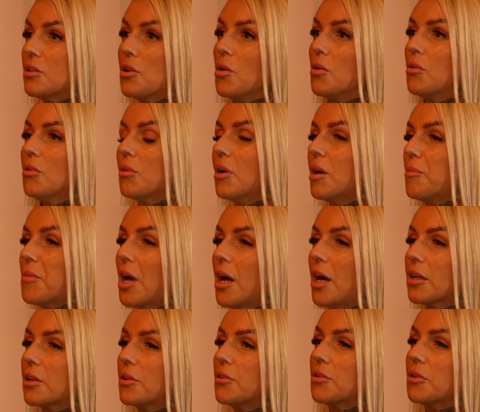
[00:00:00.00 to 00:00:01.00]
no, I'm
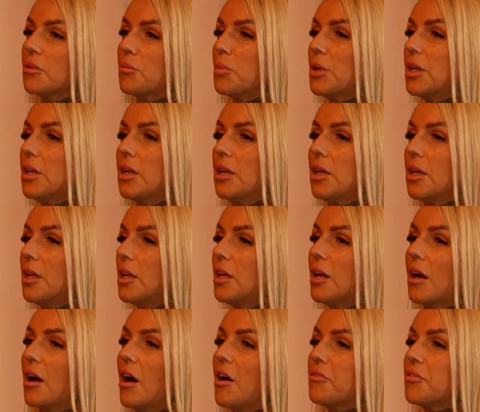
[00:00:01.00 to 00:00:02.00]
not going to
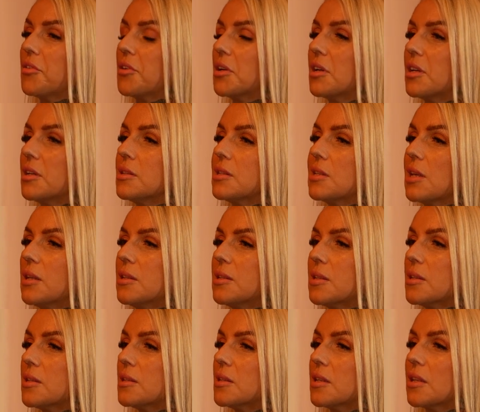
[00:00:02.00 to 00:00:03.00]
be offering
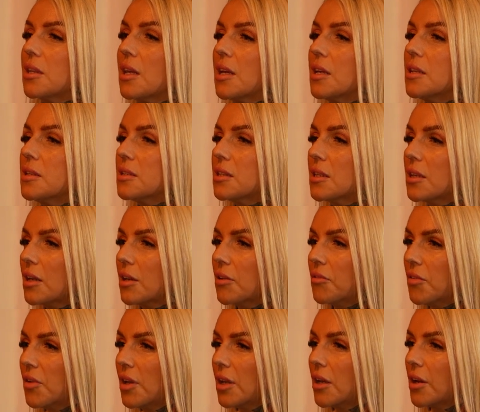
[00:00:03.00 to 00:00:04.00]
consensus to things that I
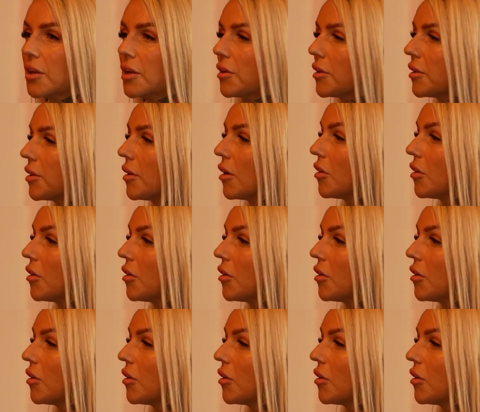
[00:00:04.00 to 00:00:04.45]
feel like